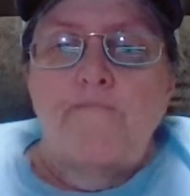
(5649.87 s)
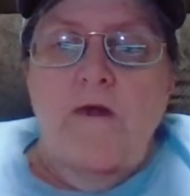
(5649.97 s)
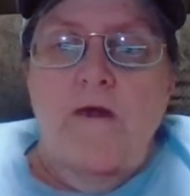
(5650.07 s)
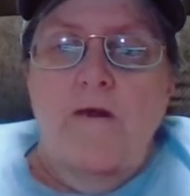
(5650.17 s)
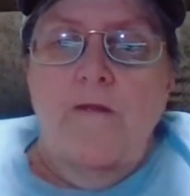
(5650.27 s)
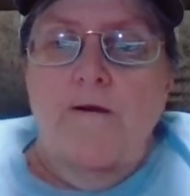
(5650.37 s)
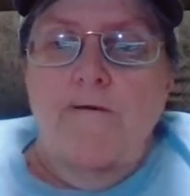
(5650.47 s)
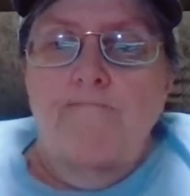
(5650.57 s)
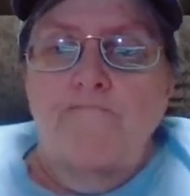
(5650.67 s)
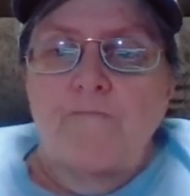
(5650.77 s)
and
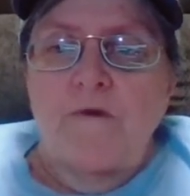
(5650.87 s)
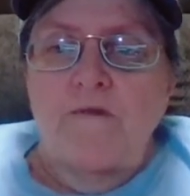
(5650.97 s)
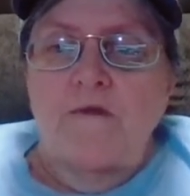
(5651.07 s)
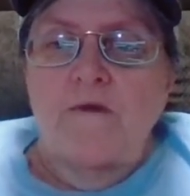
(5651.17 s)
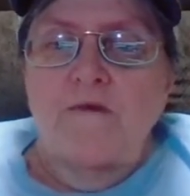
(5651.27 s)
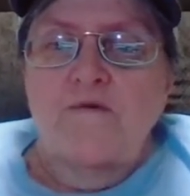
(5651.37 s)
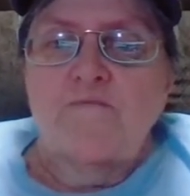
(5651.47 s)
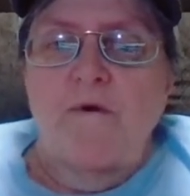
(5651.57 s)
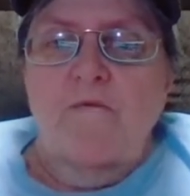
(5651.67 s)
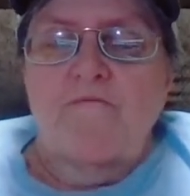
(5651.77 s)
it is about